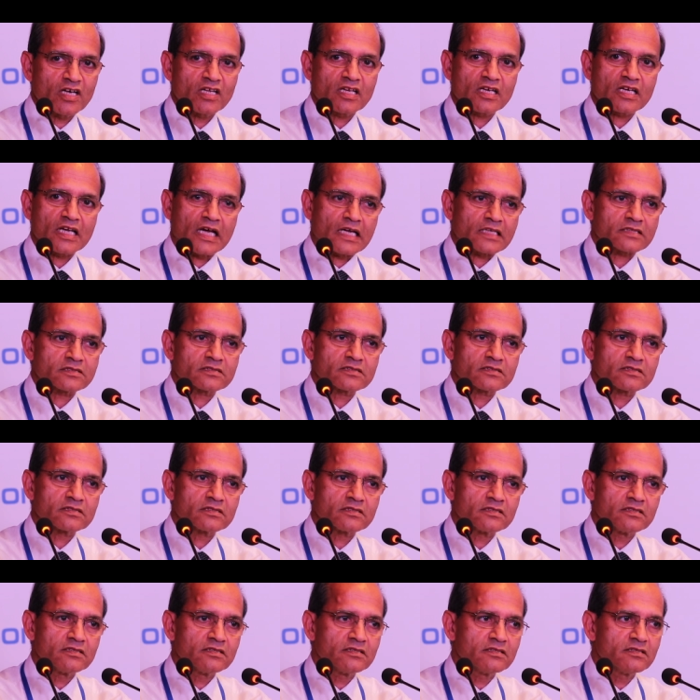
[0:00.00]
world class,
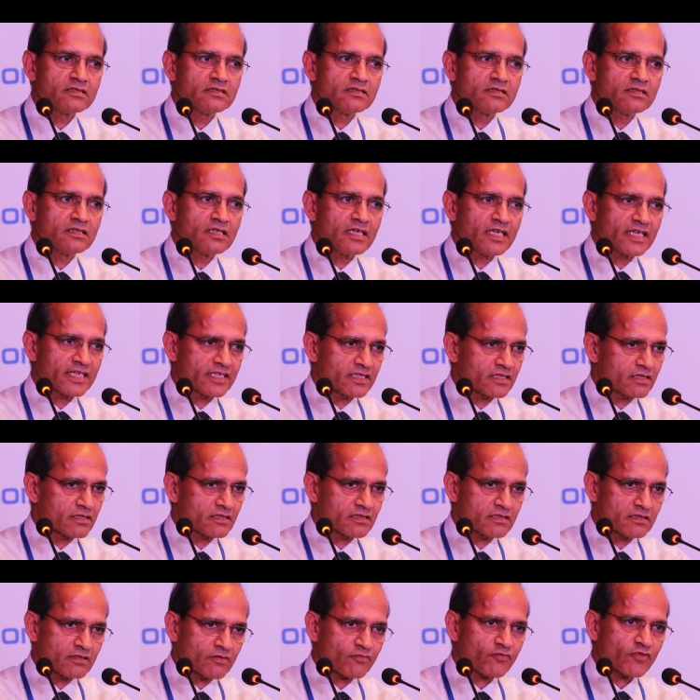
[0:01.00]
and
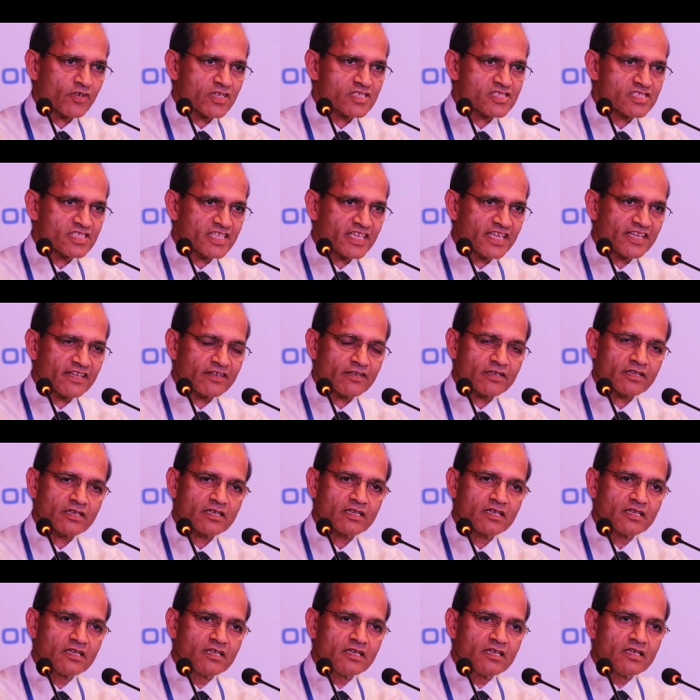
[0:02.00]
the first thing
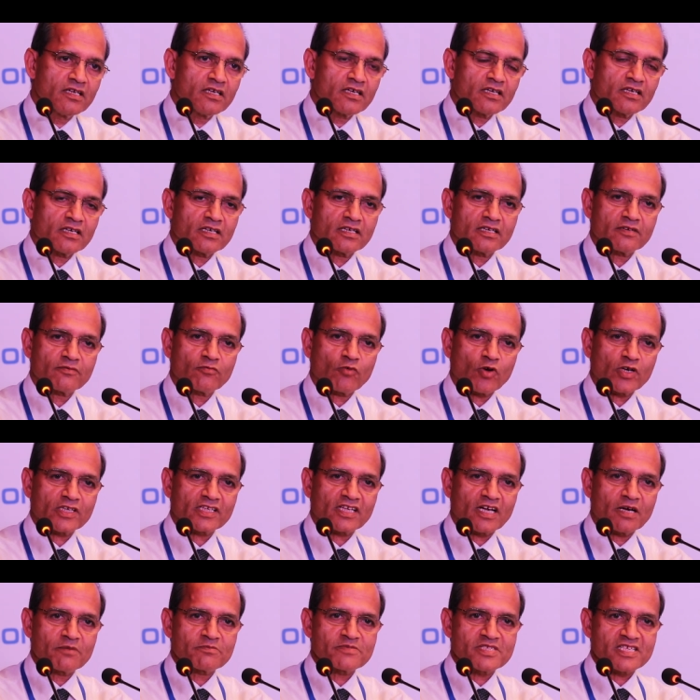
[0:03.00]
Uh, what
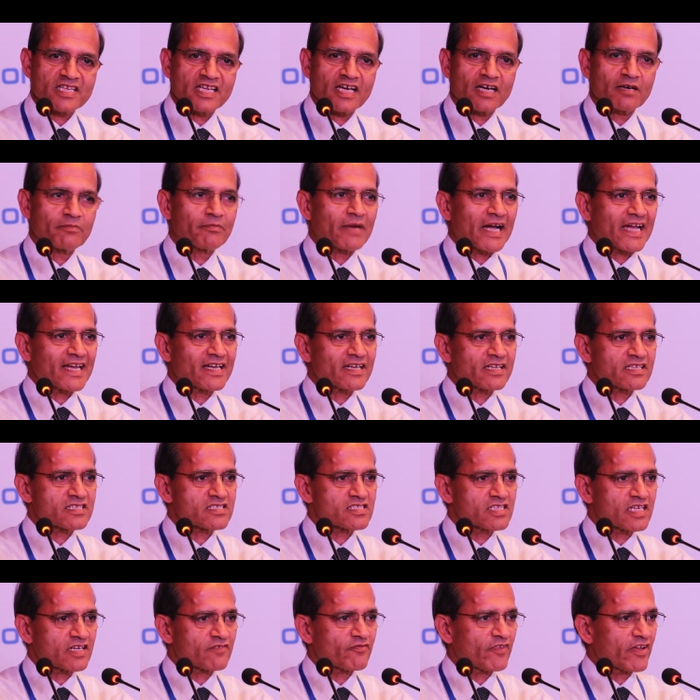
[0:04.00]
comes in our mind
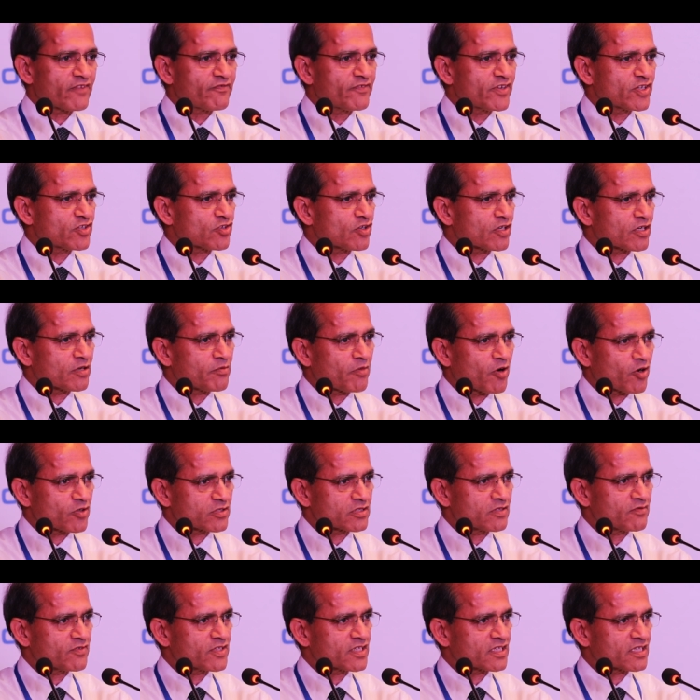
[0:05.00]
is that when we talk
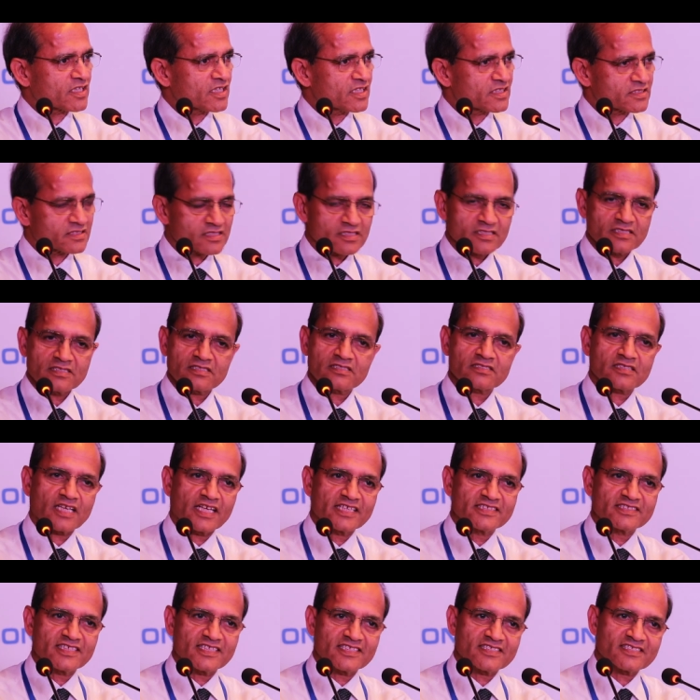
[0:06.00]
about the word classes,
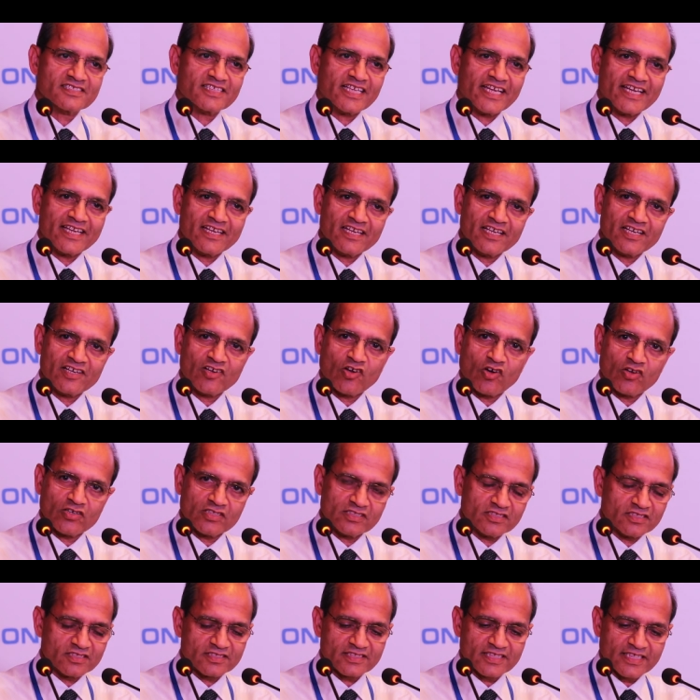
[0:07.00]
size and scale and all
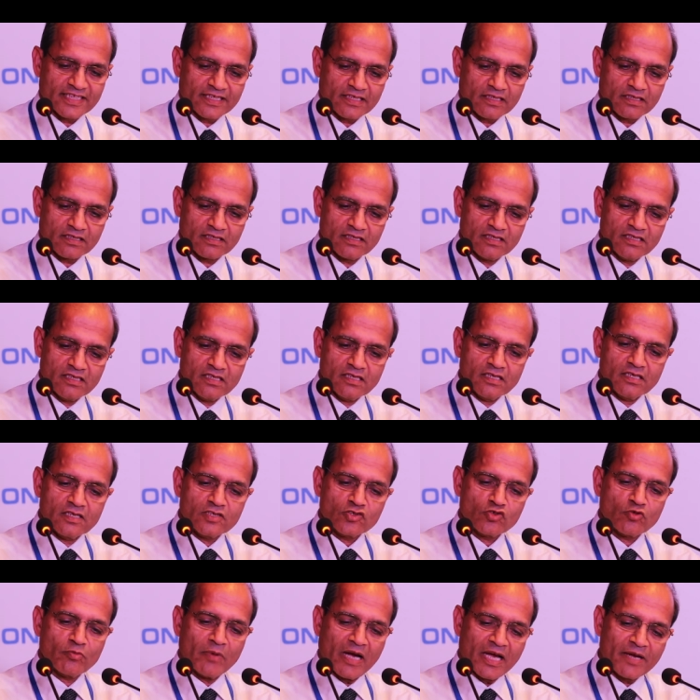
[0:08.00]
other things.
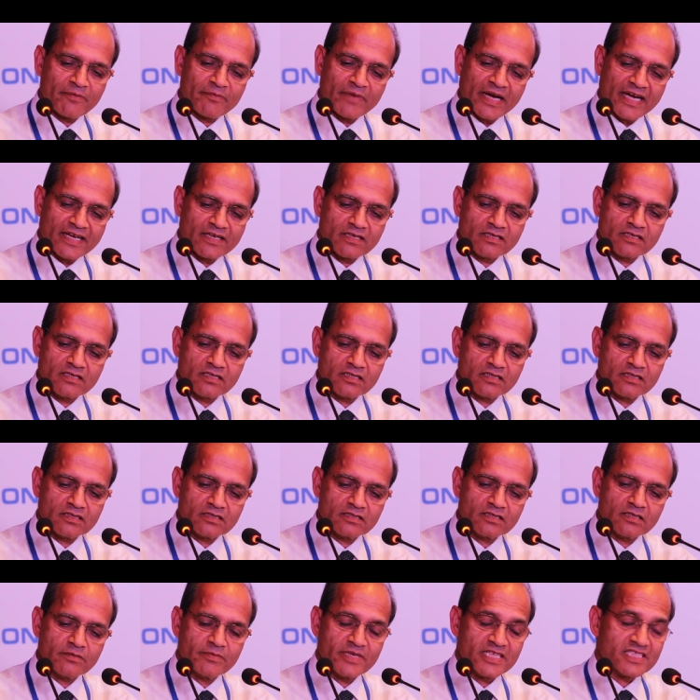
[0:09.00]
To my mind, uh,
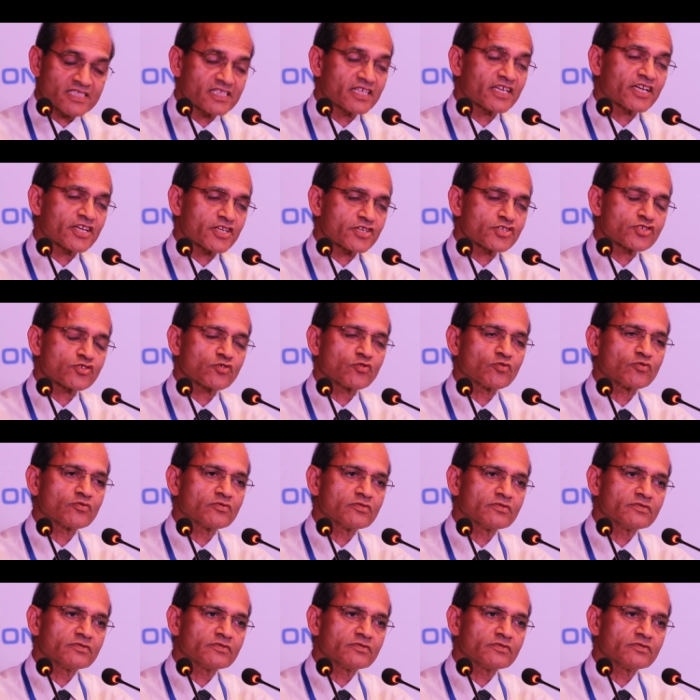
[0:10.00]
the basic issue,